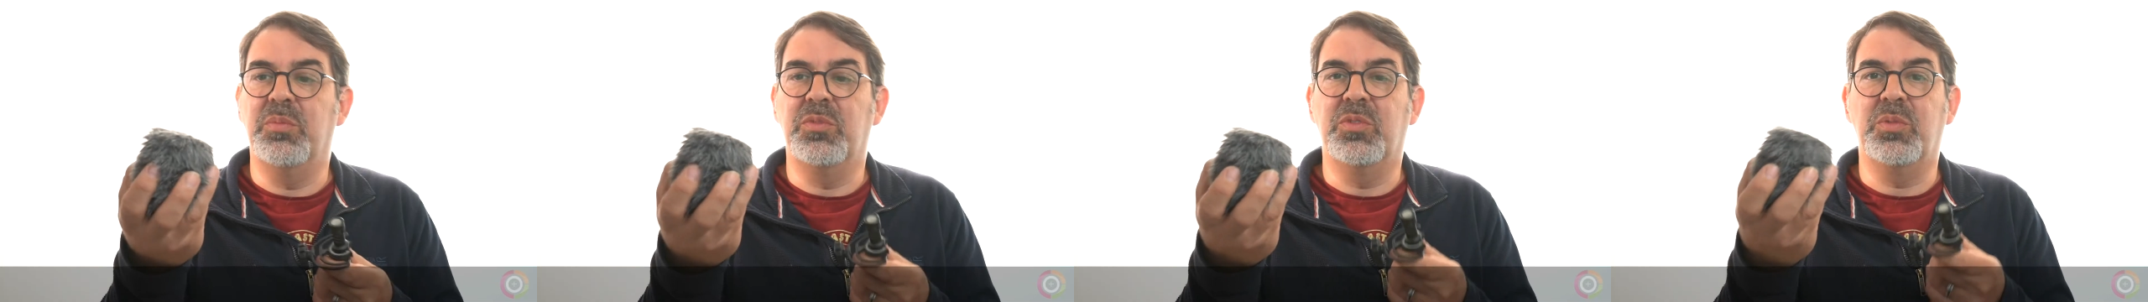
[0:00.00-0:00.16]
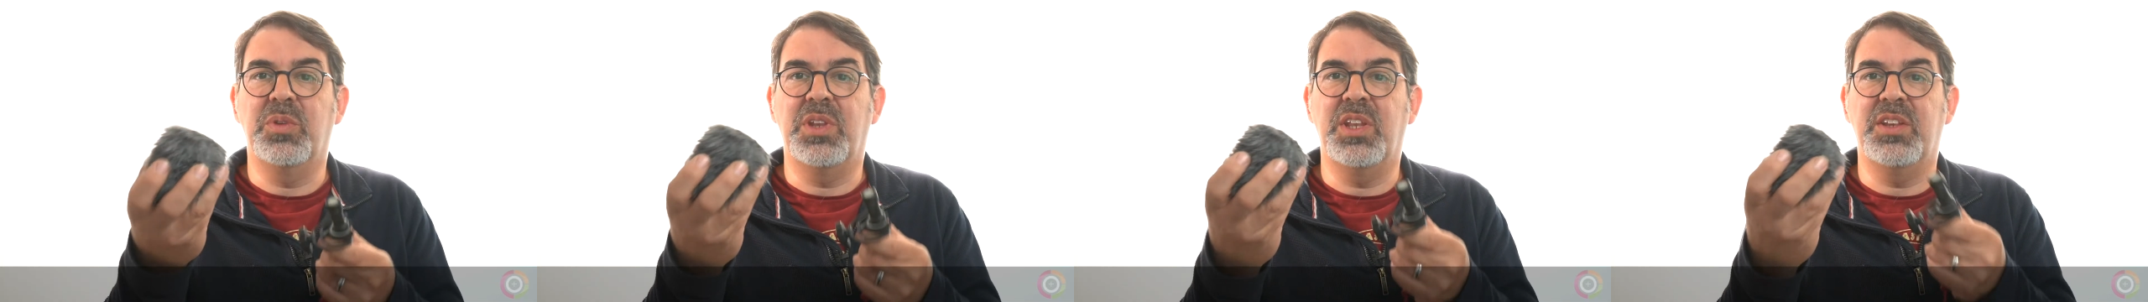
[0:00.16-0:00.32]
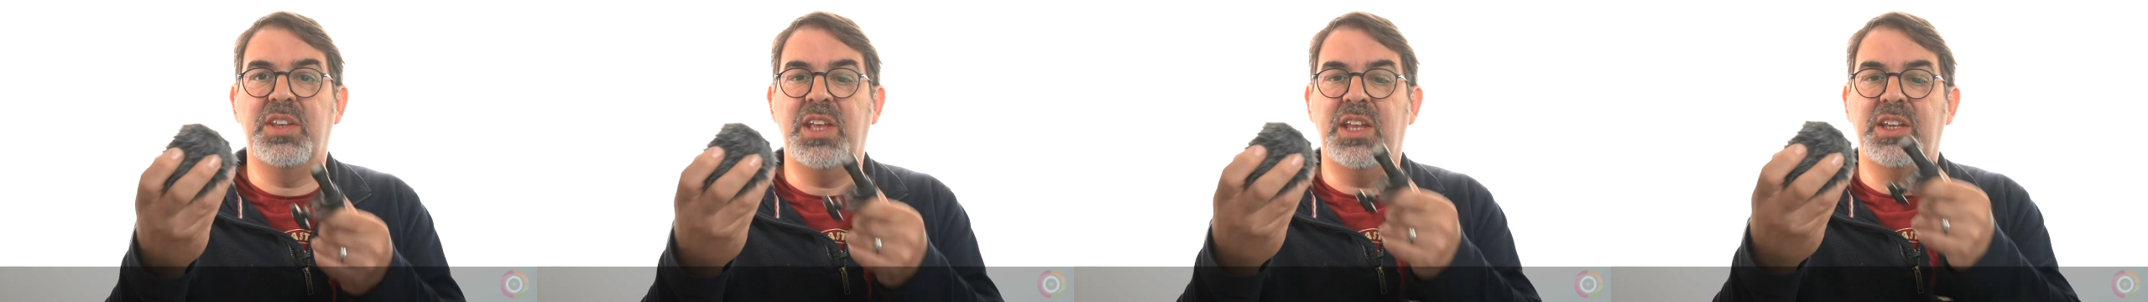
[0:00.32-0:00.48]
that
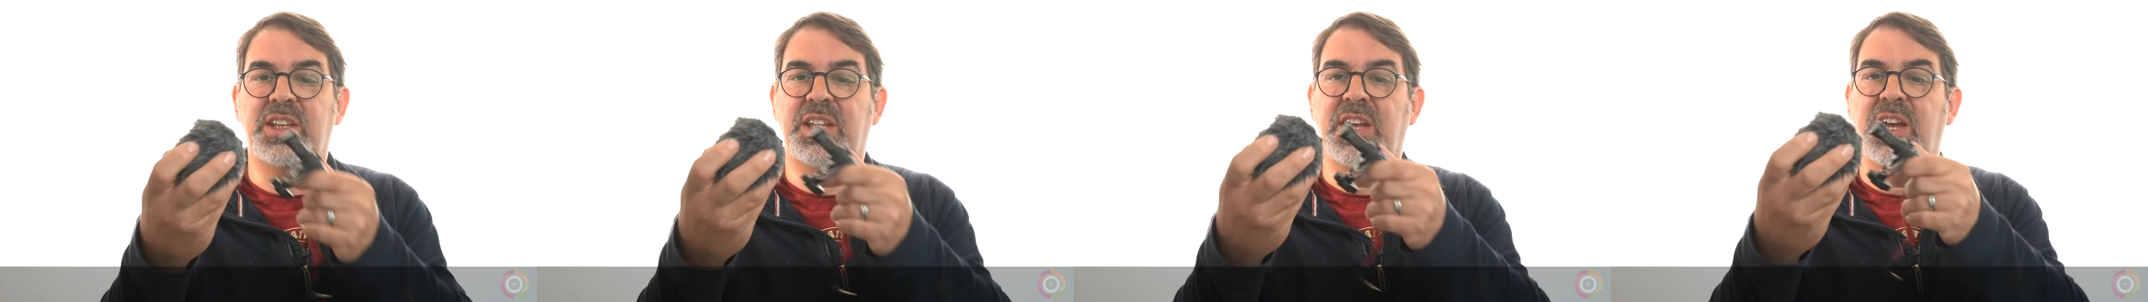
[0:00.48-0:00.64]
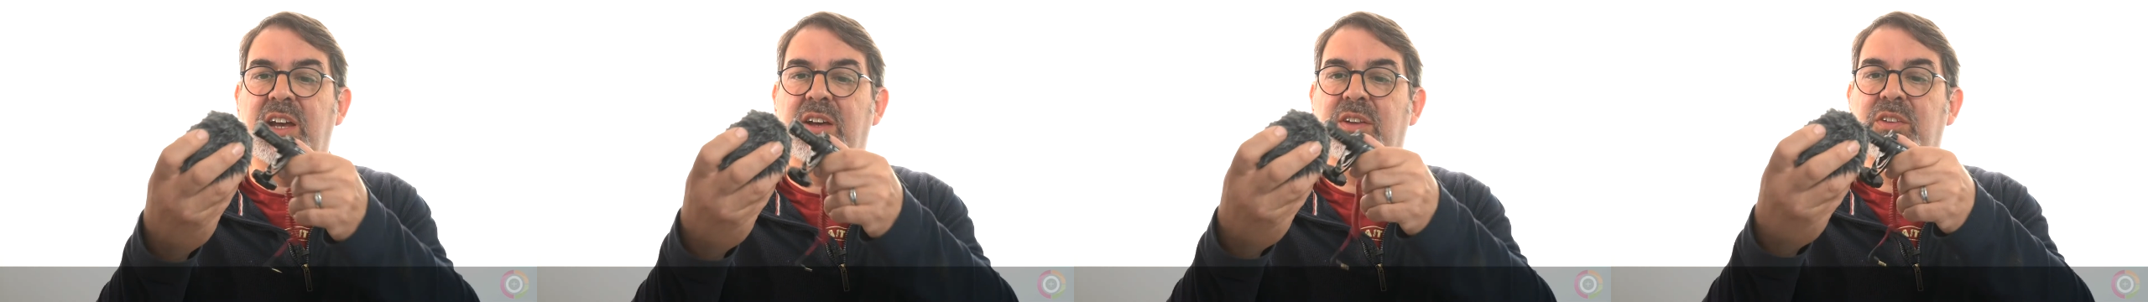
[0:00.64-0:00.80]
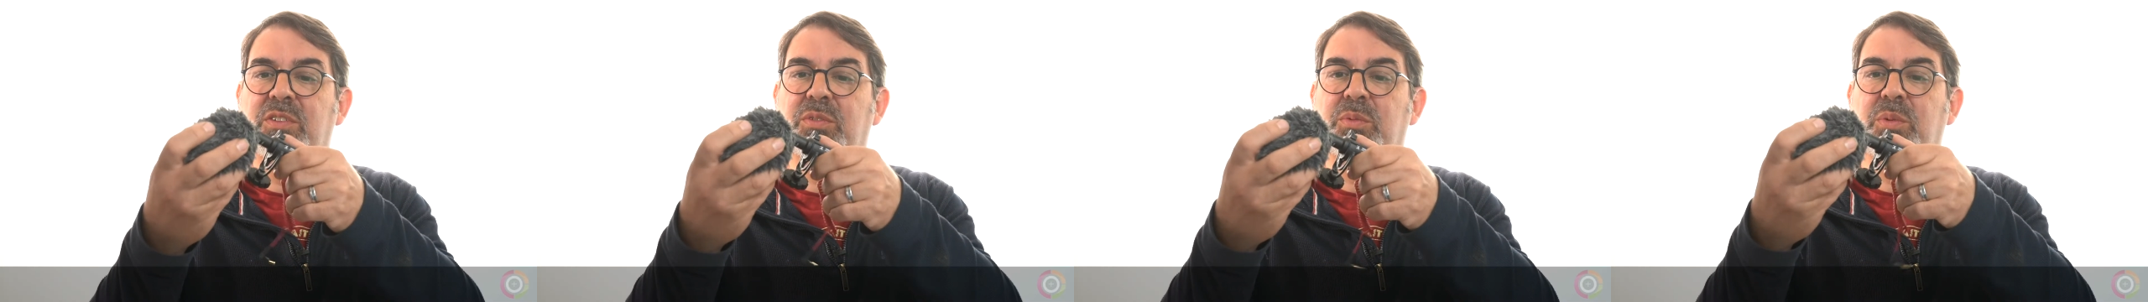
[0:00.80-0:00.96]
upon
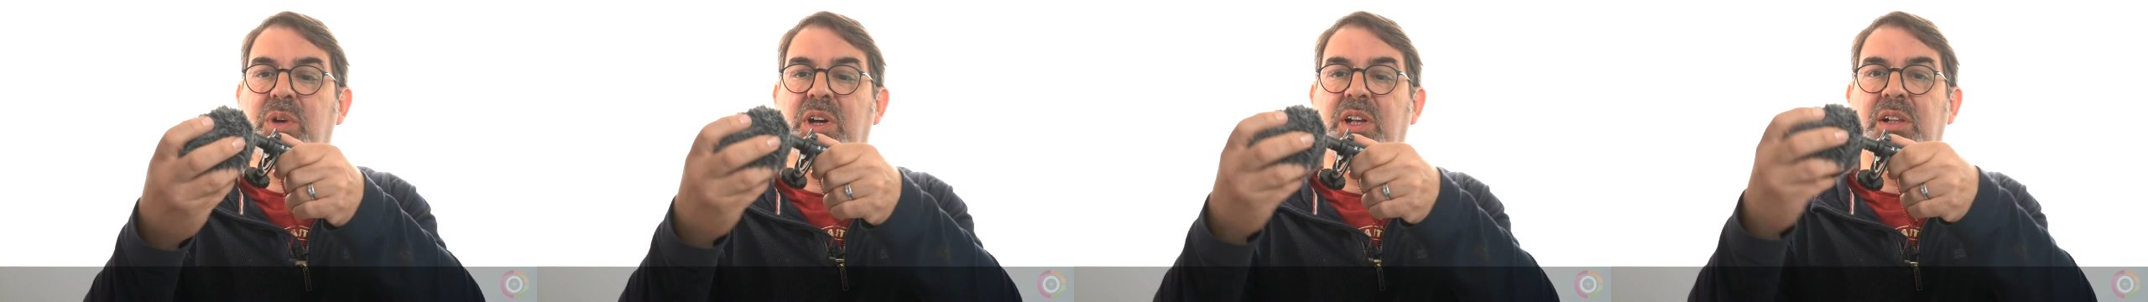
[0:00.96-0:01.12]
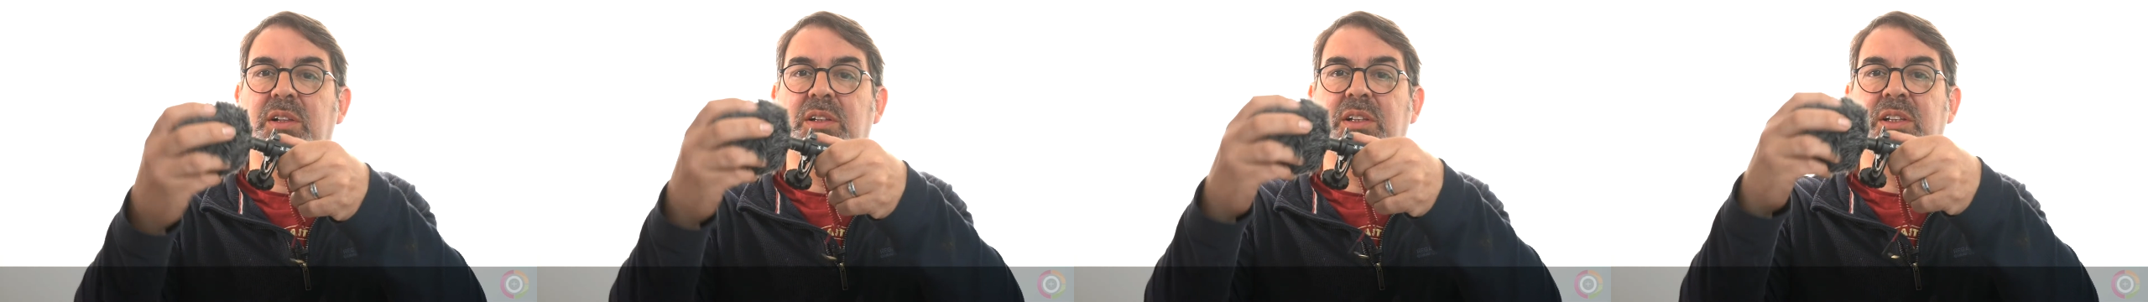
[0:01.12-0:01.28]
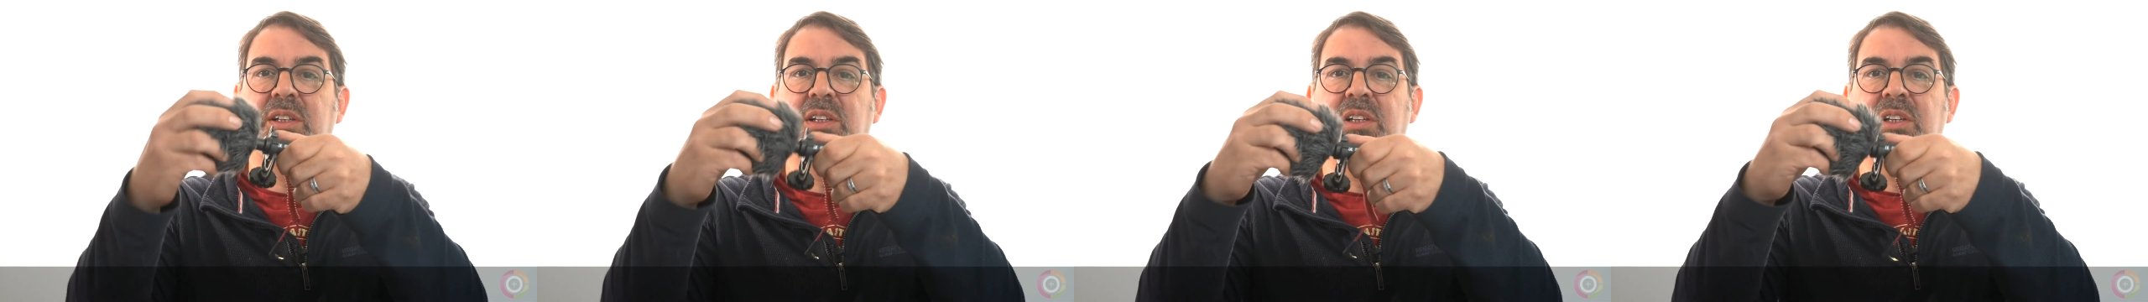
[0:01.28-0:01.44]
completion of the
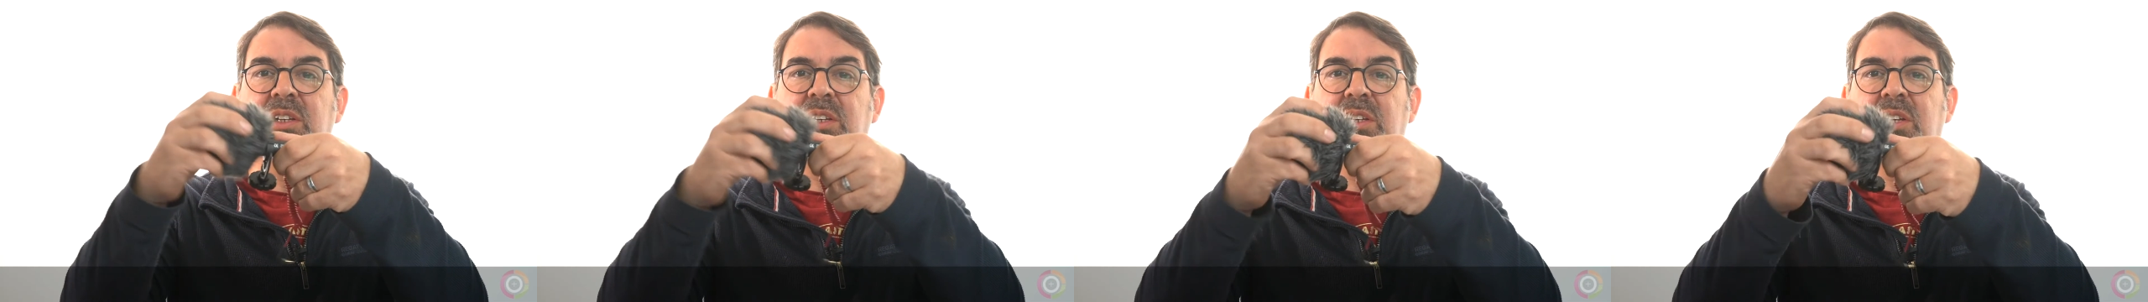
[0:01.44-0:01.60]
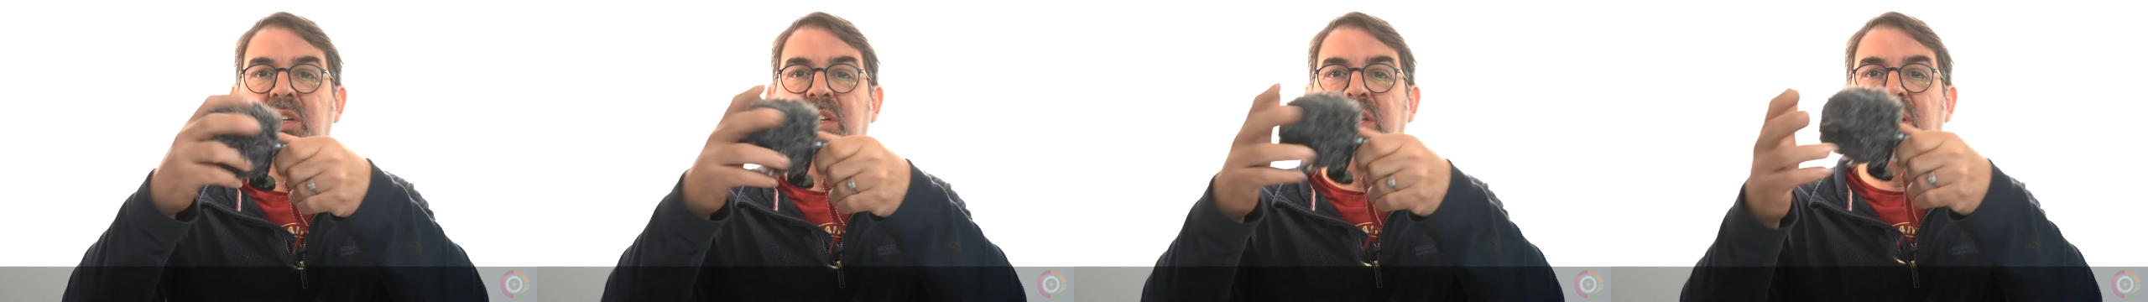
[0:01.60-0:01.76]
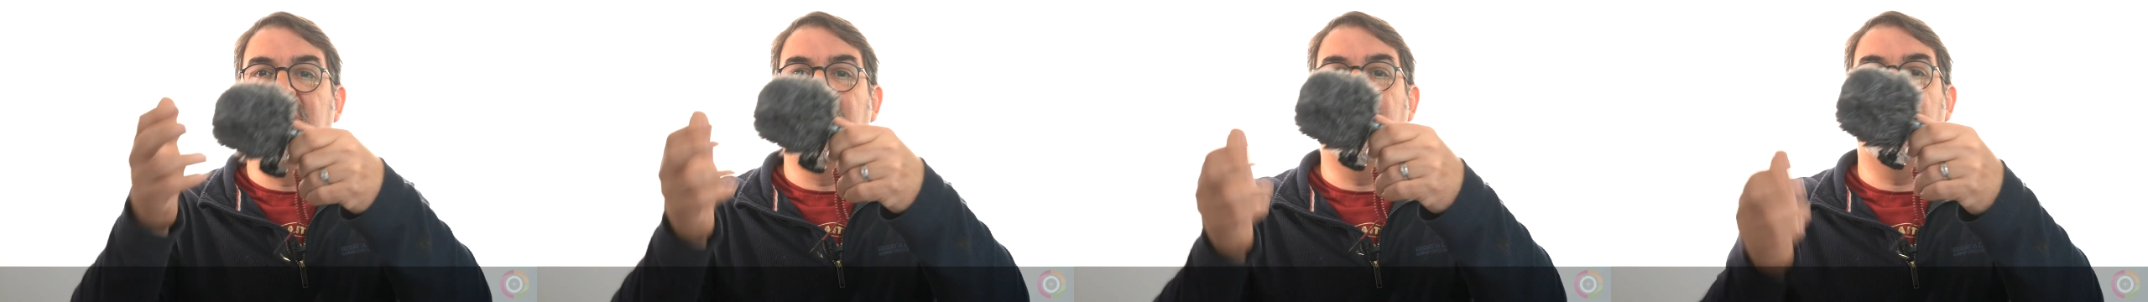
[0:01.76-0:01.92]

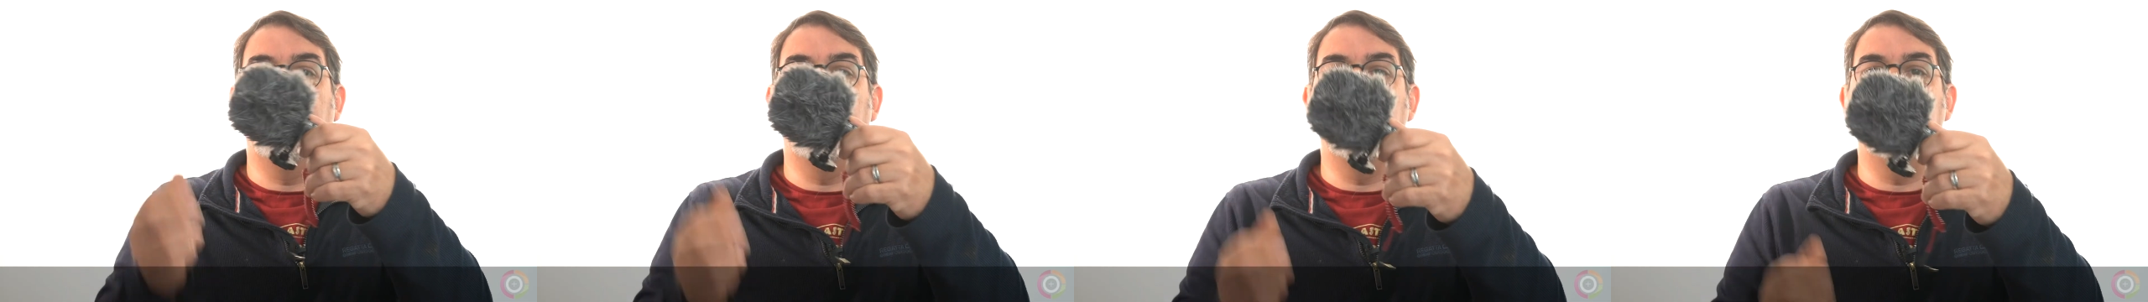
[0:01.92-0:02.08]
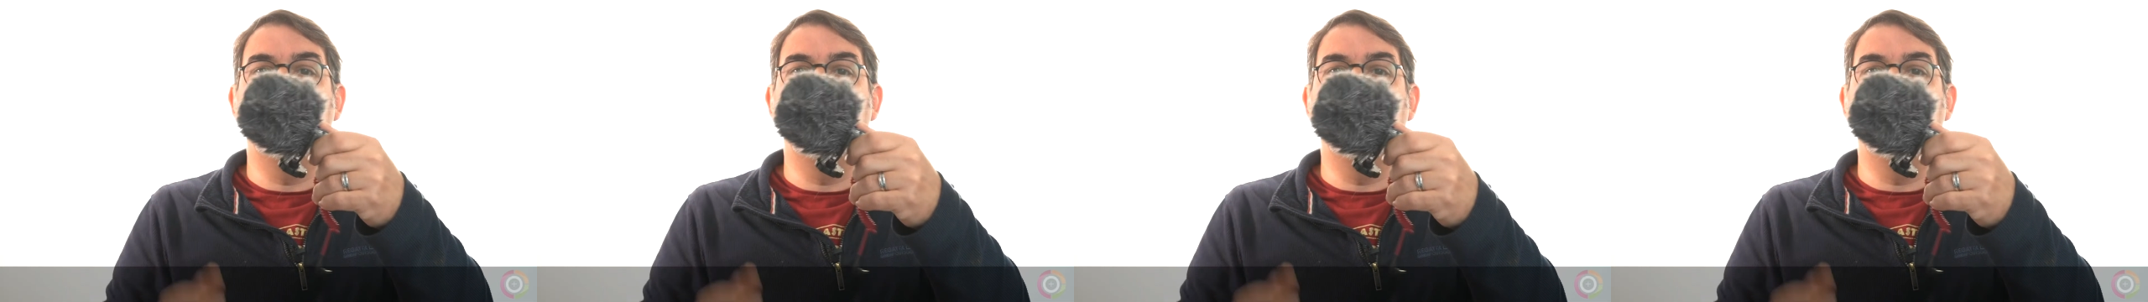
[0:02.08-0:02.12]
course, you'll be